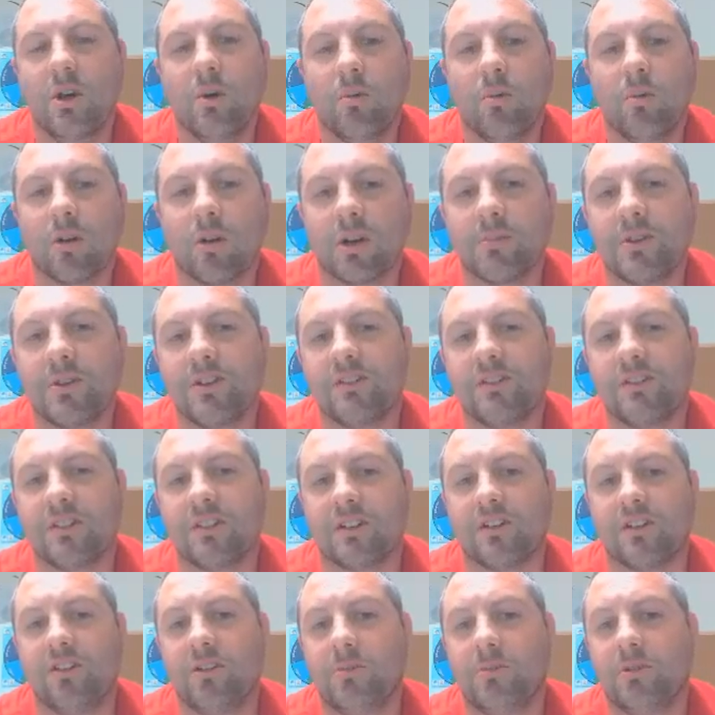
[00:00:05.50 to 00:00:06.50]
We're going to be
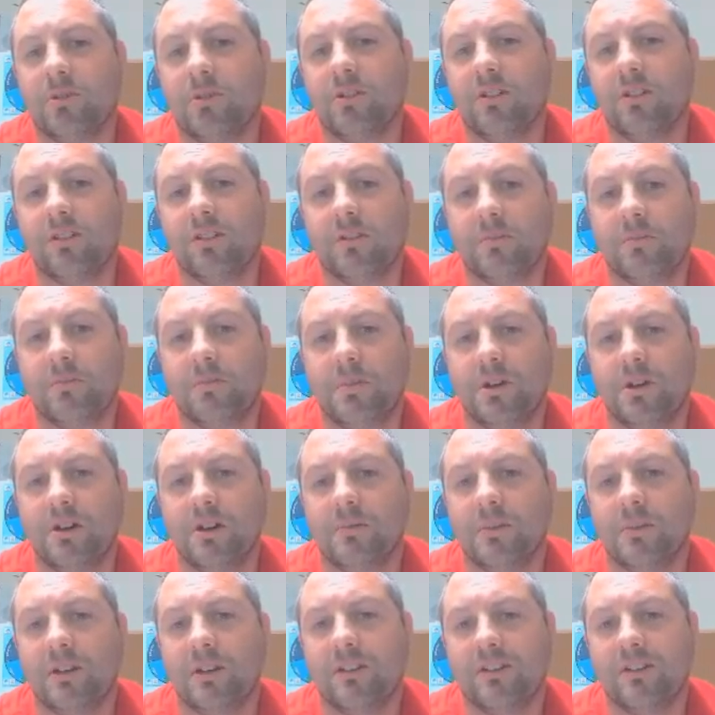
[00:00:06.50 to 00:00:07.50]
using cuboids,
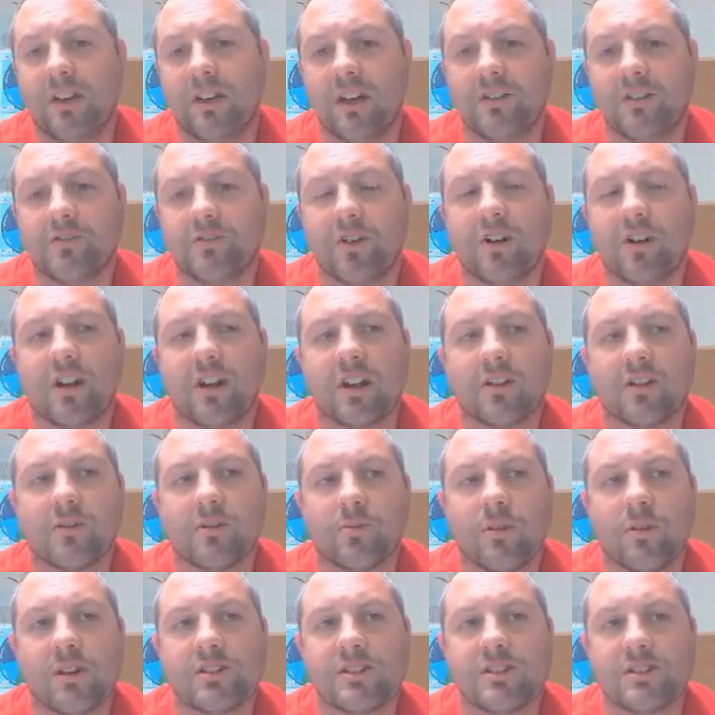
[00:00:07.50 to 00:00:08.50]
pyramids and
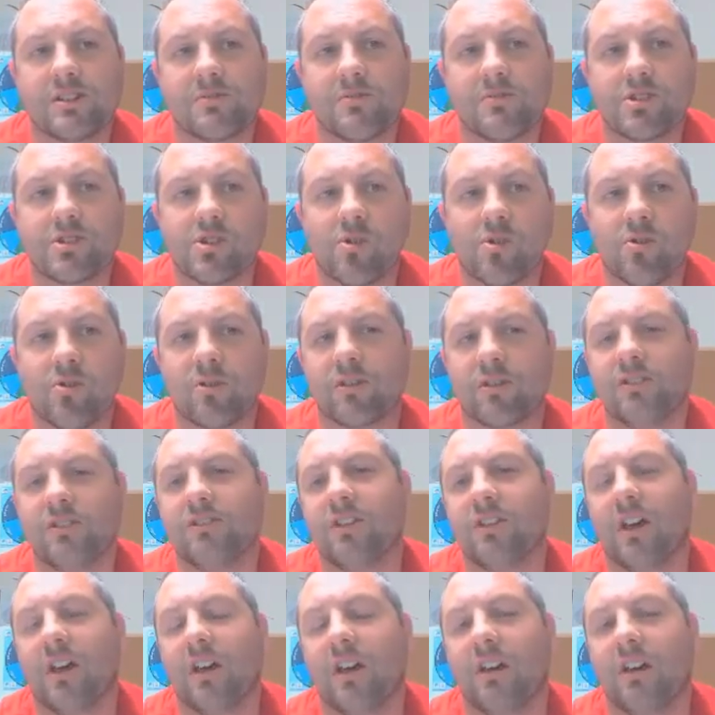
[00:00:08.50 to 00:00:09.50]
right-angled wedges, which all
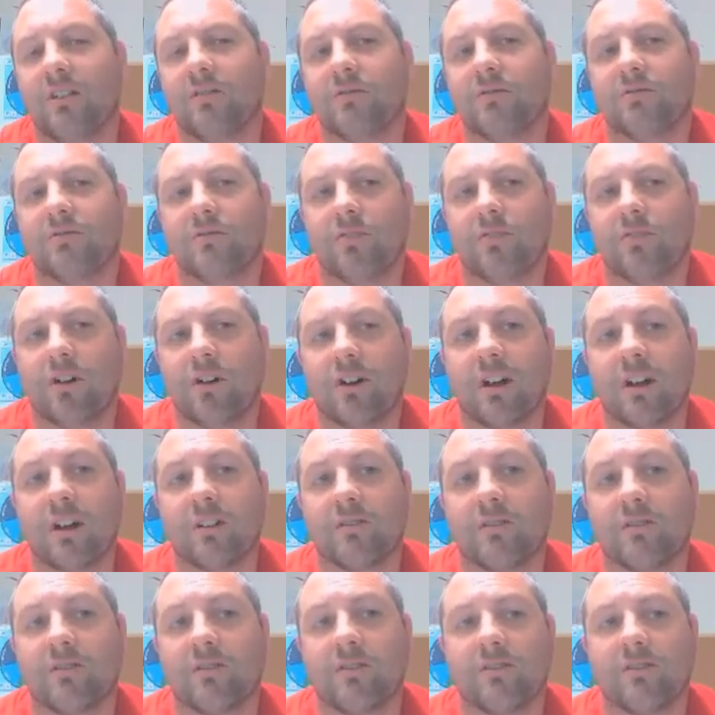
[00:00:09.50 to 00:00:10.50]
contain
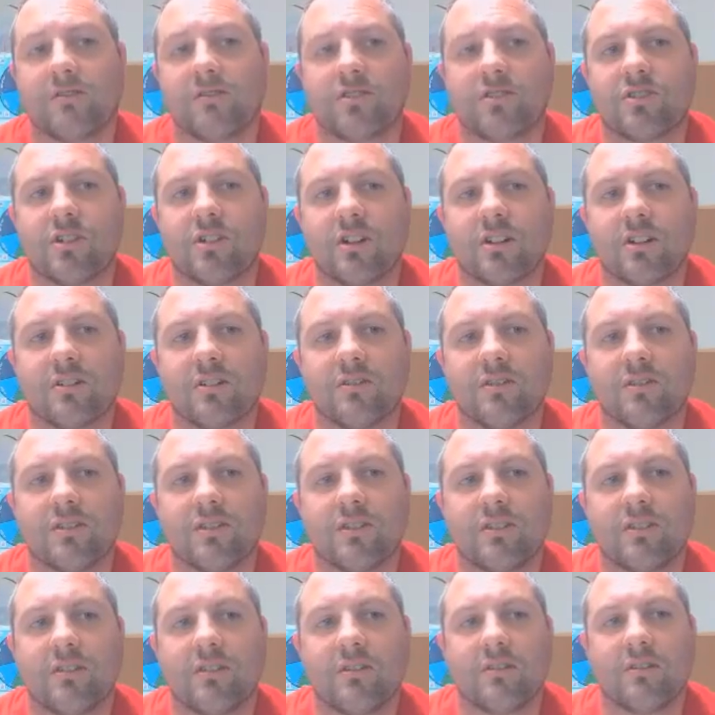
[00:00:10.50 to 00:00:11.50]
right-angled
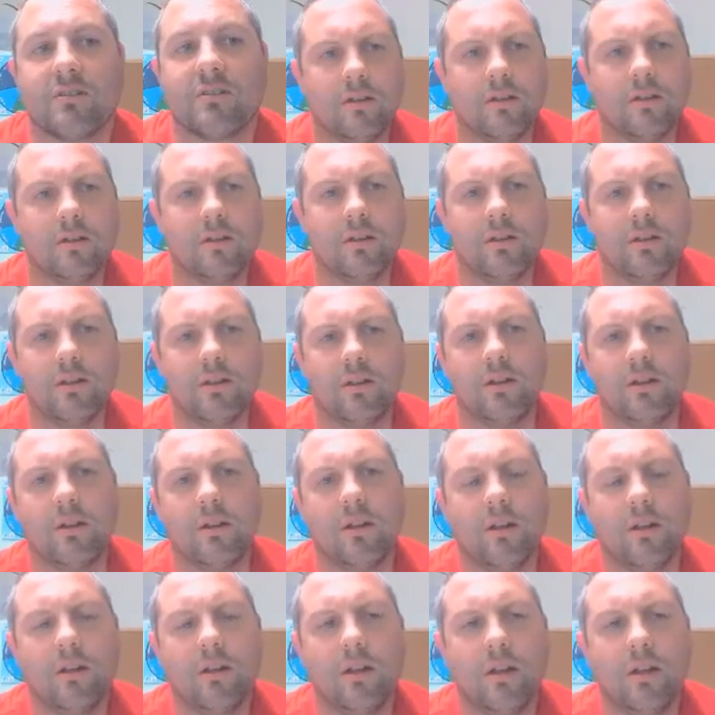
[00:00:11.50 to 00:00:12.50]
triangles.
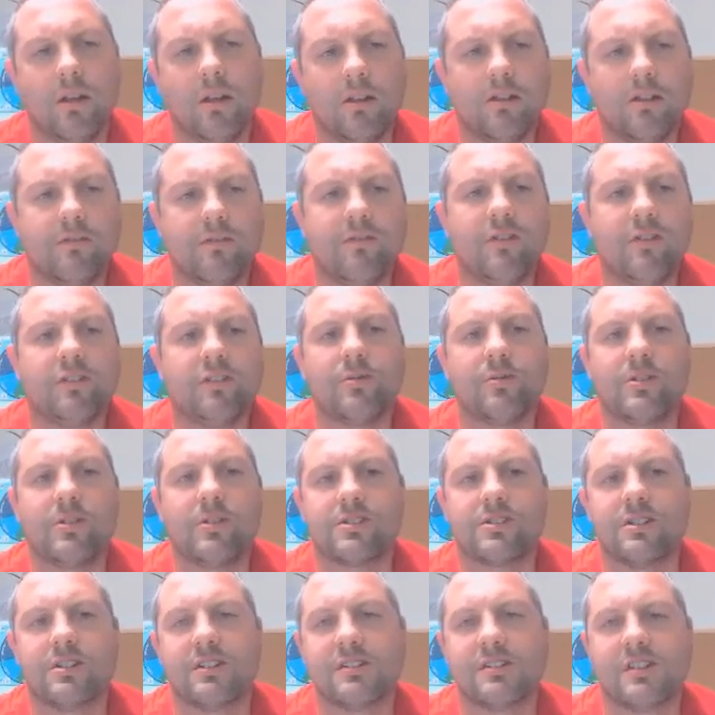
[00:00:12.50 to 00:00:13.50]
In the first
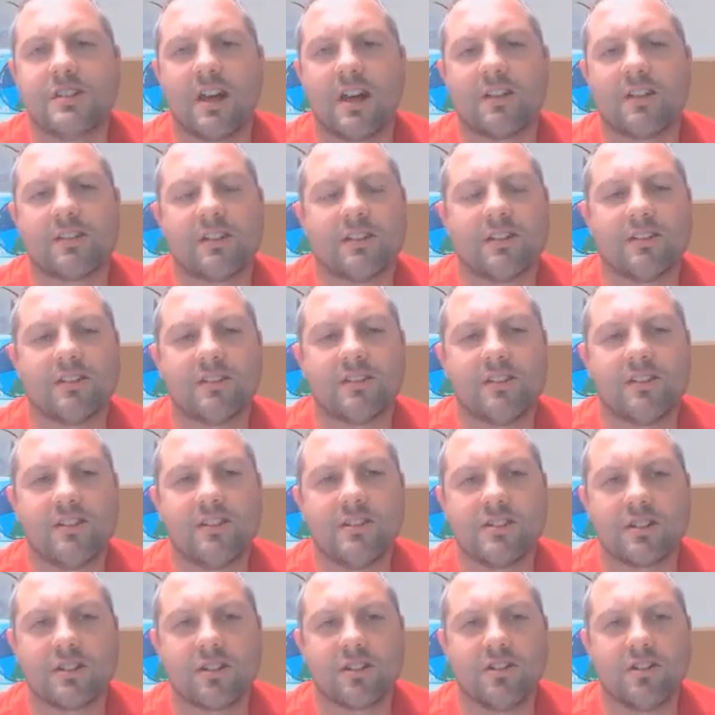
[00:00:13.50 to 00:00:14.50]
question, it's asking us to
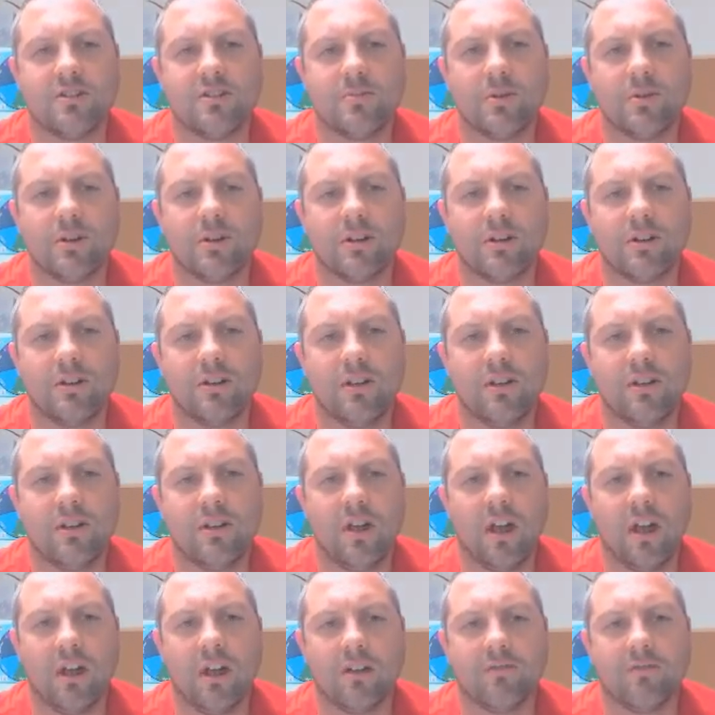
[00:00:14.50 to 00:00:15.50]
use a cuboid
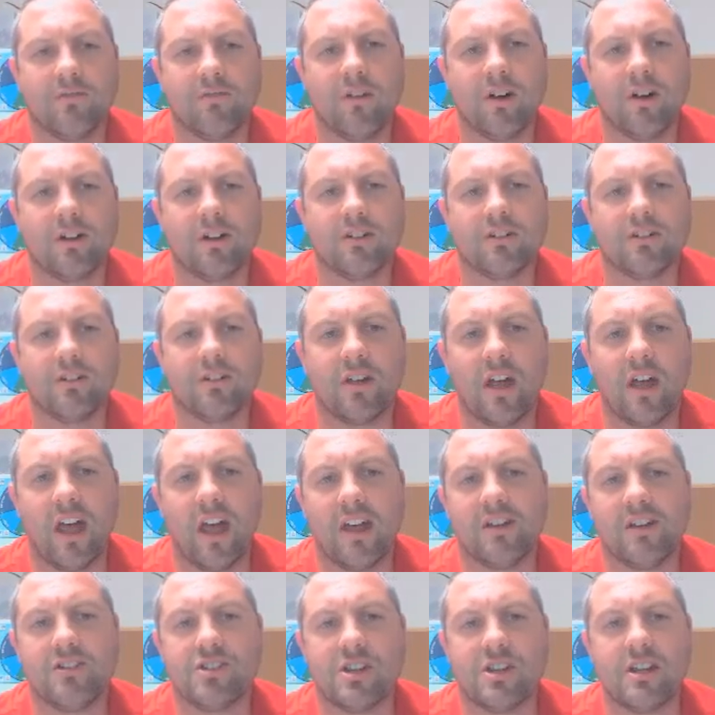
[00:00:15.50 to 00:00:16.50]
and find
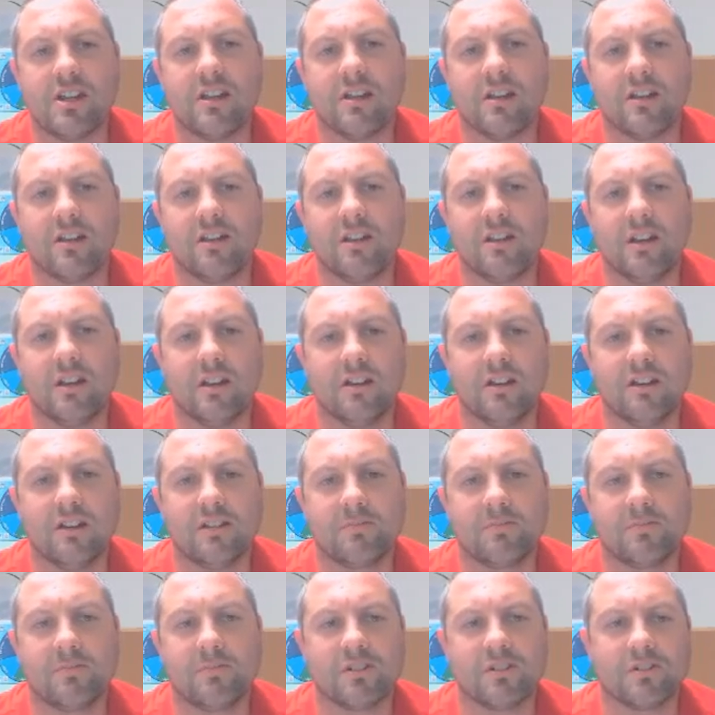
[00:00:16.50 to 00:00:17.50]
AG in
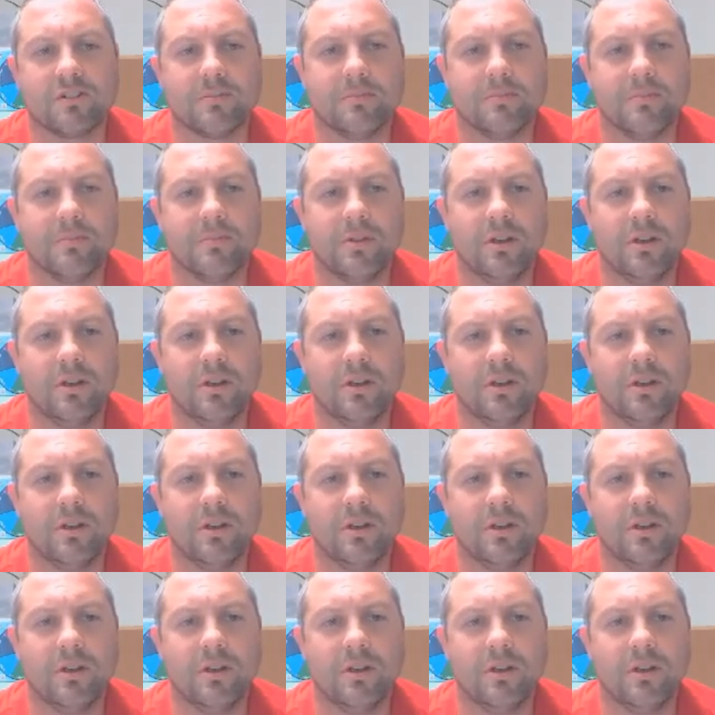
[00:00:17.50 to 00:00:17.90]
this prism.